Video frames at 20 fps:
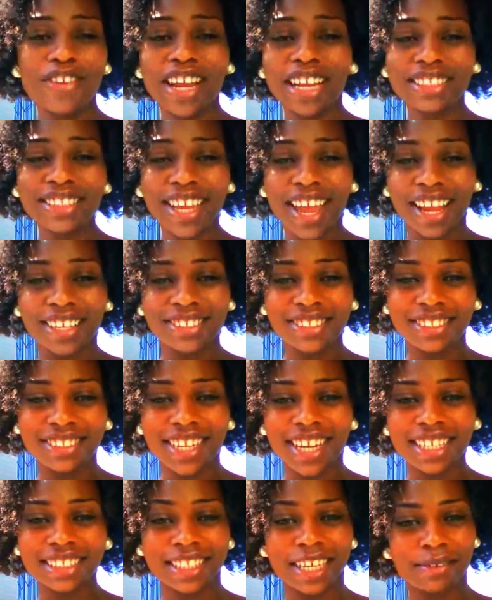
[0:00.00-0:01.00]
if you like to
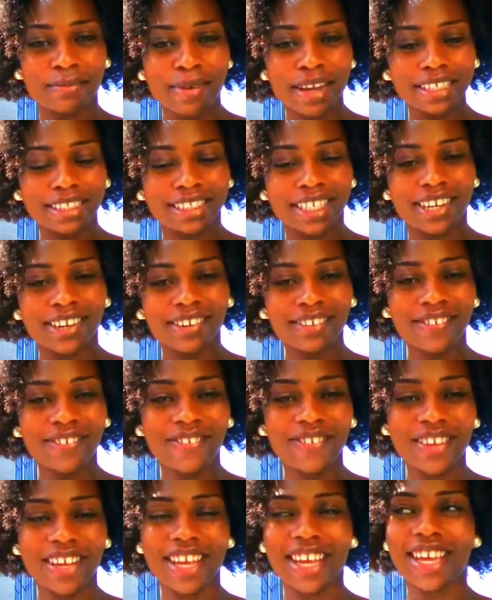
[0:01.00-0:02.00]
exercise like myself,
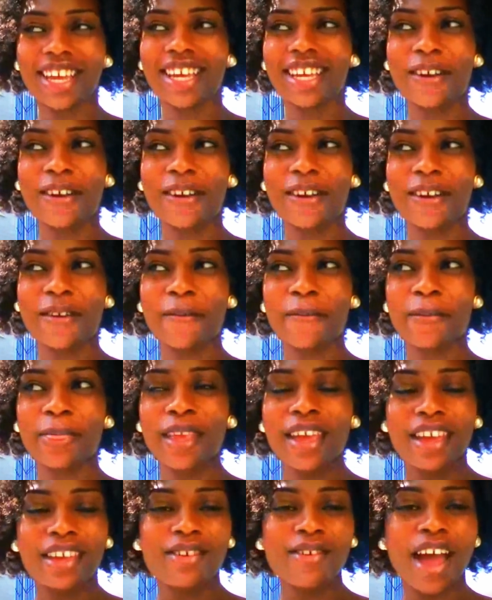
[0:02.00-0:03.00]

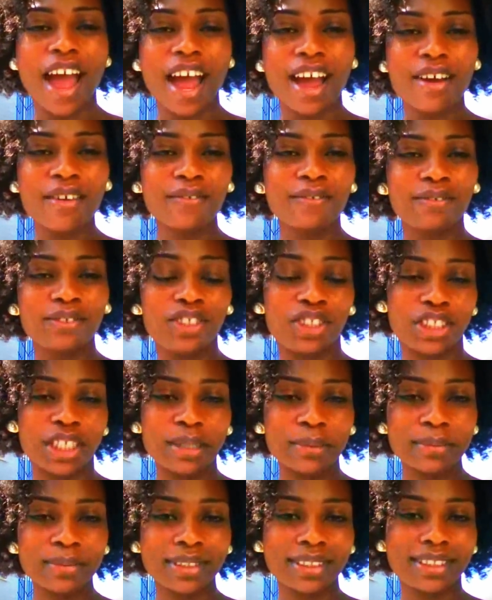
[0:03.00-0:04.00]
you have
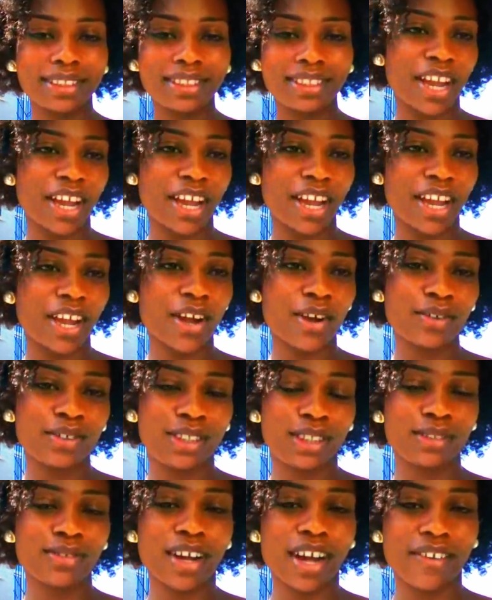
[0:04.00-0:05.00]
gyms you can go
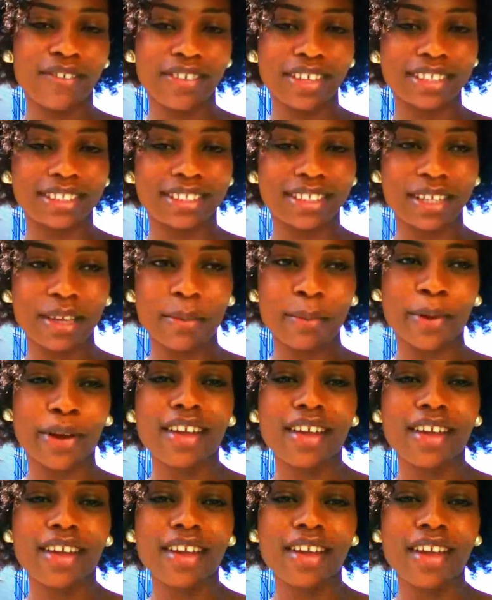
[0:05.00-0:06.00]
to, obviously,
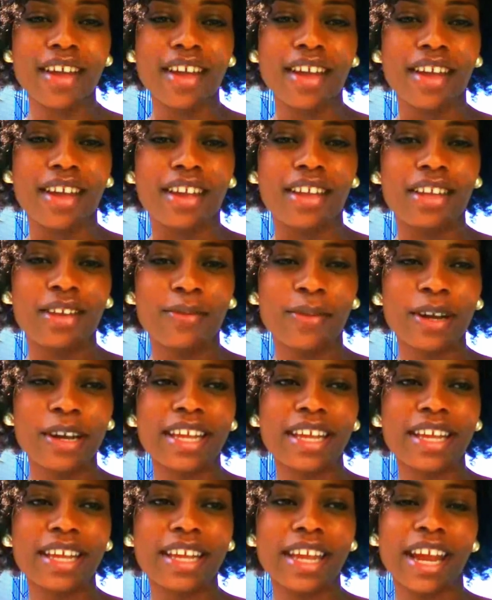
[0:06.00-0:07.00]
but you want
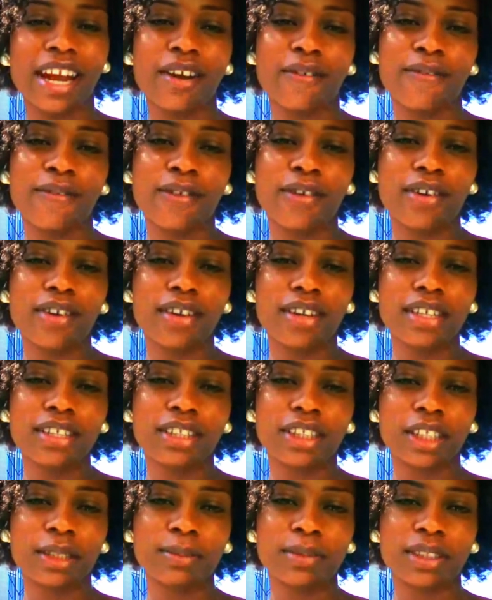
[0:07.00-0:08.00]
to be careful
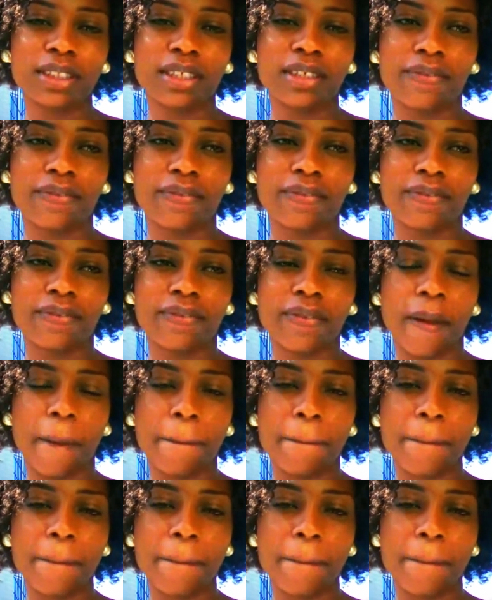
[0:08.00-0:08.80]
in terms of,